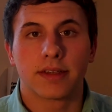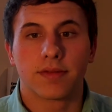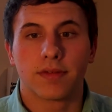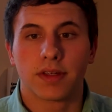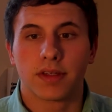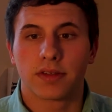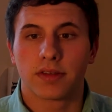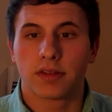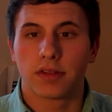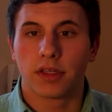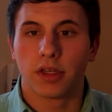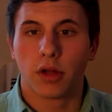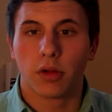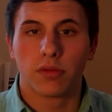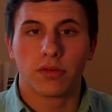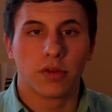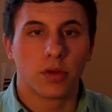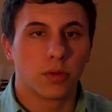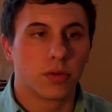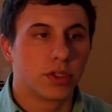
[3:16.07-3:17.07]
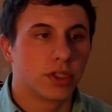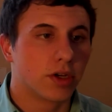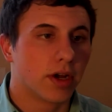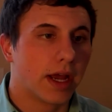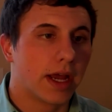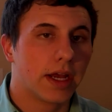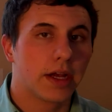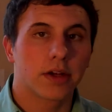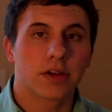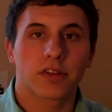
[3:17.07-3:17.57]
If it's, doing your
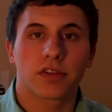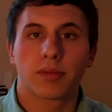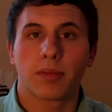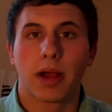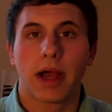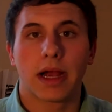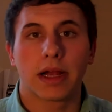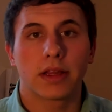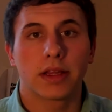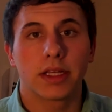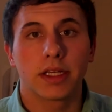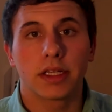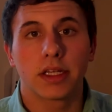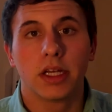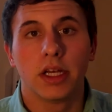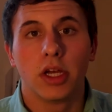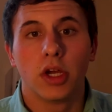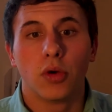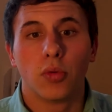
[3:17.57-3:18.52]
hair, smiling,